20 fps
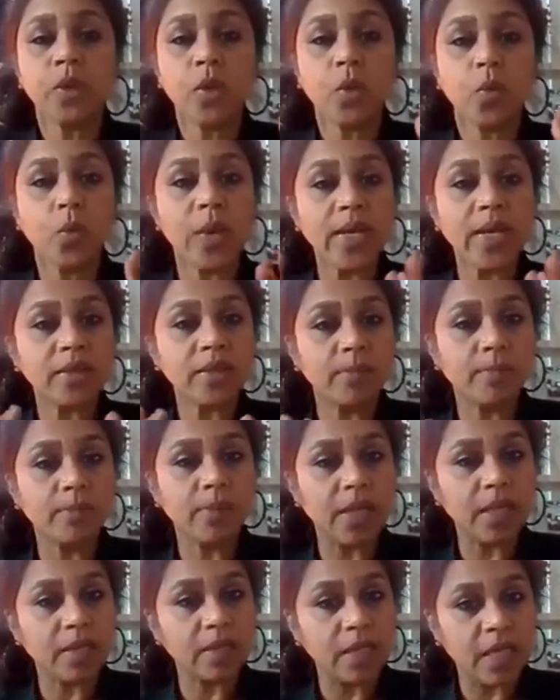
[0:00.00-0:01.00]
When the
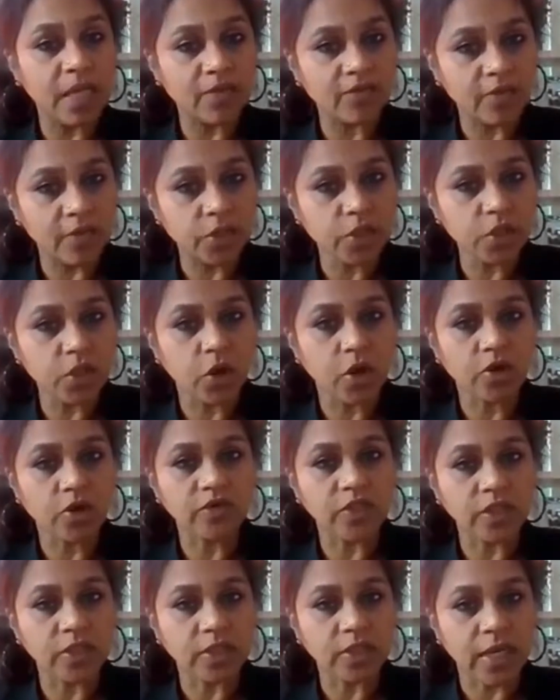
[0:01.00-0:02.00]
blood levels
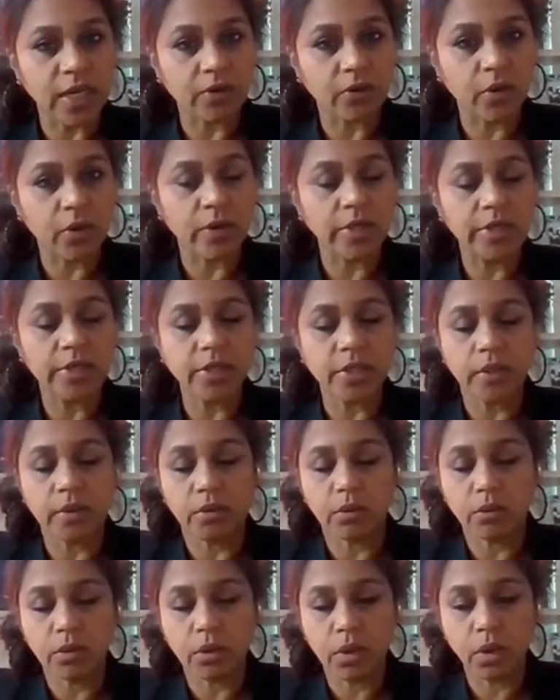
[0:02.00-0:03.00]
of the thyroid
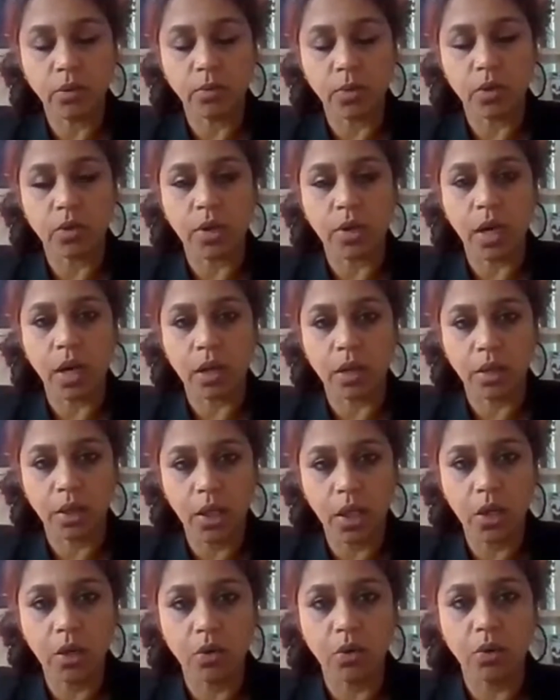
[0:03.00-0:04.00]
hormone are
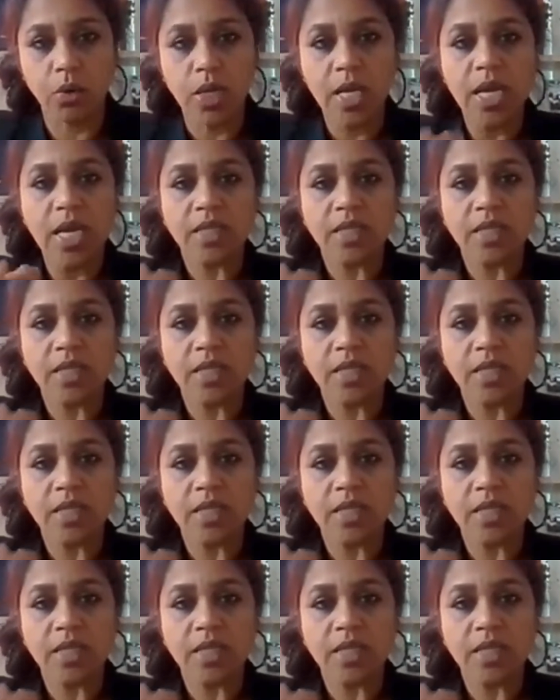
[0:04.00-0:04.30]
low,